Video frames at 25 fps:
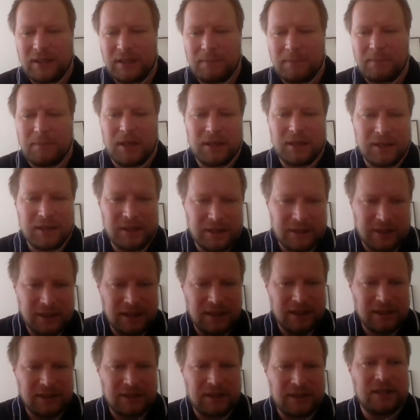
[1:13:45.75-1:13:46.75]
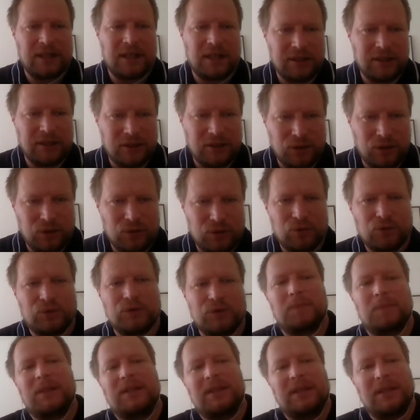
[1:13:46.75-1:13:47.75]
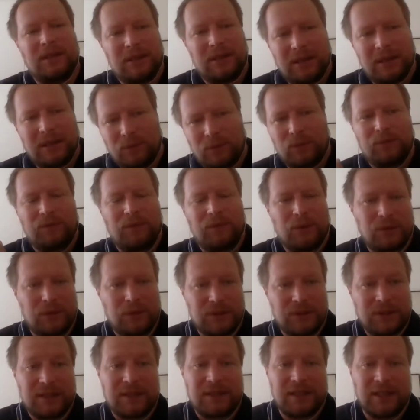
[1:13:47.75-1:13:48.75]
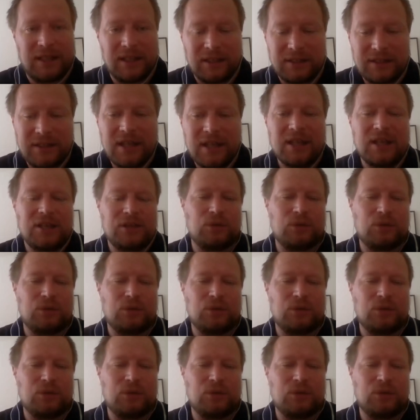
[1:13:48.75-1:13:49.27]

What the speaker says: debunked it, denied the news, but then we found out something else.